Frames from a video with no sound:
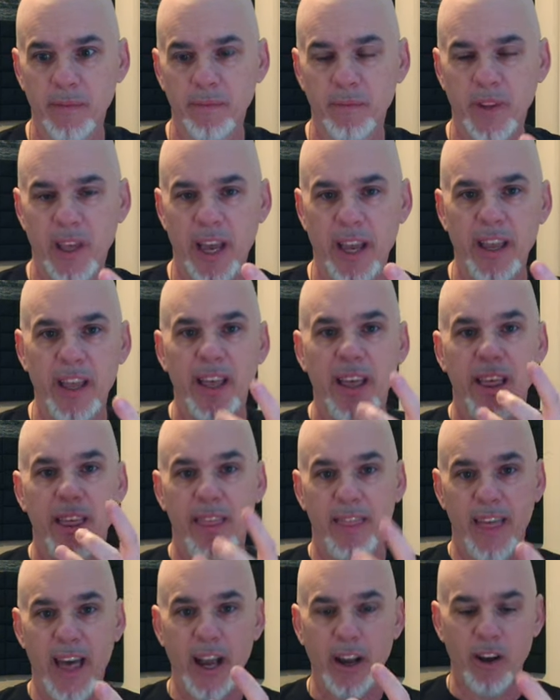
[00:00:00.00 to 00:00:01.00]
Okay,
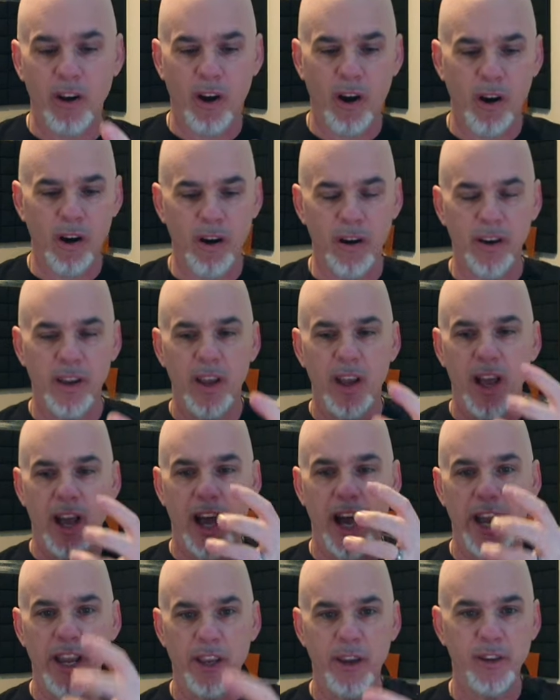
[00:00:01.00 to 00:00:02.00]
that card
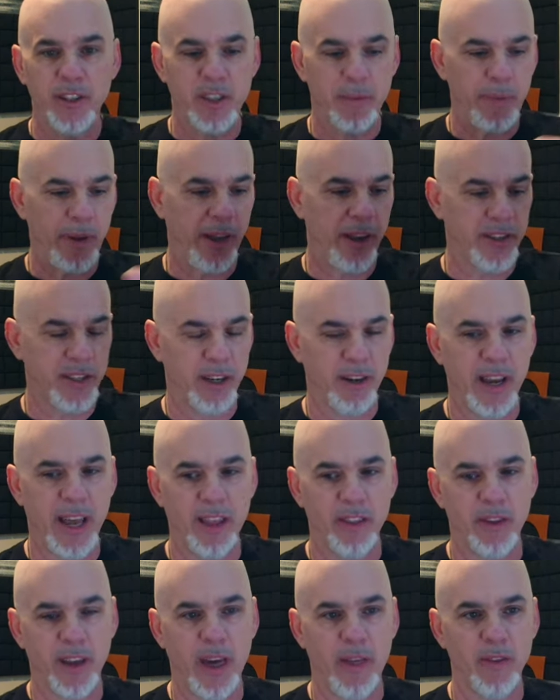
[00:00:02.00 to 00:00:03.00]
I use it because it
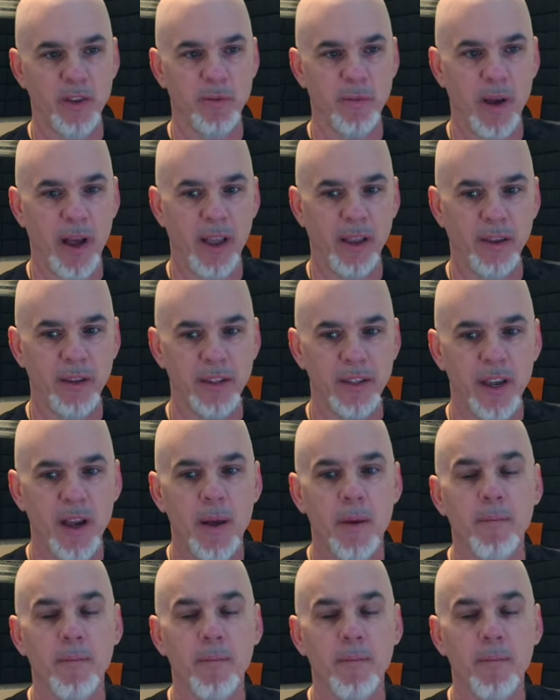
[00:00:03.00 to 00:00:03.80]
got, it got those miles.